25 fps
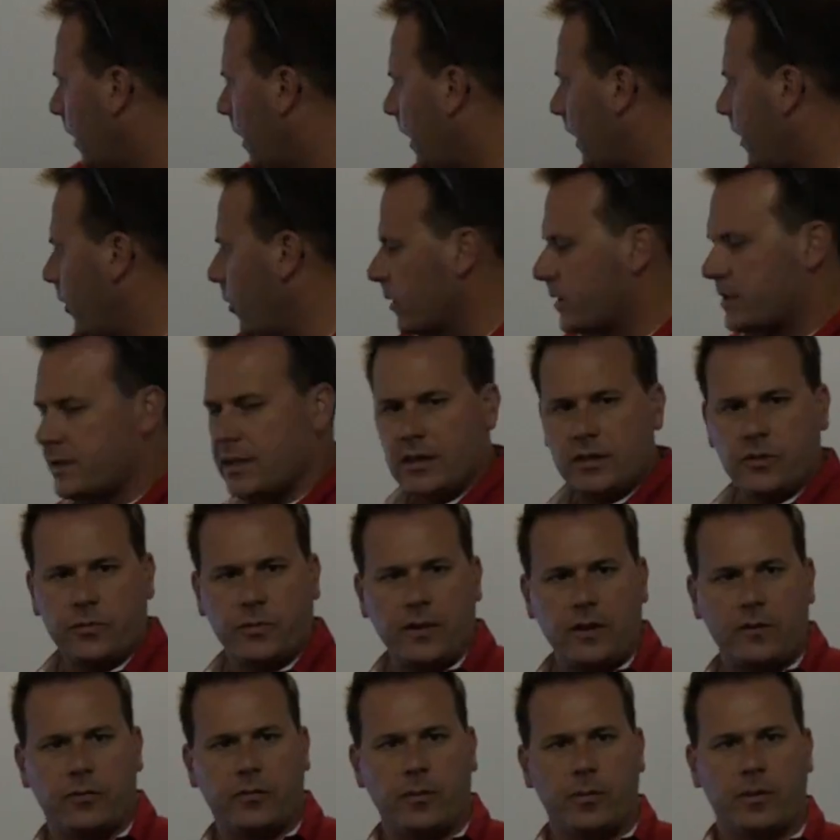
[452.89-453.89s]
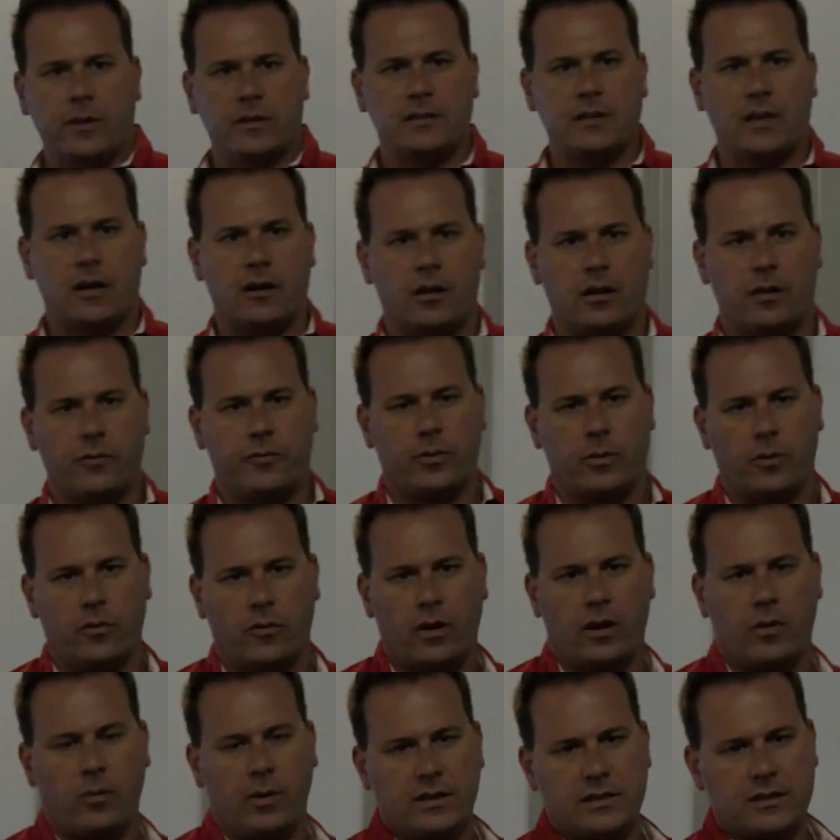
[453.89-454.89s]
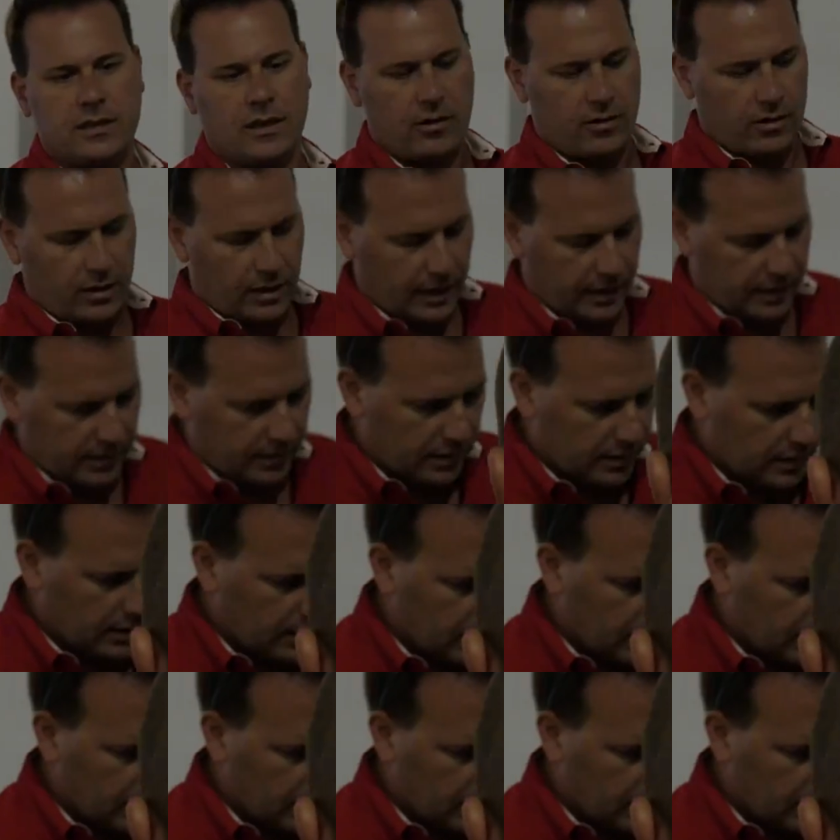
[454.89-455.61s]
and you were 6 feet from the center, from the runway center line.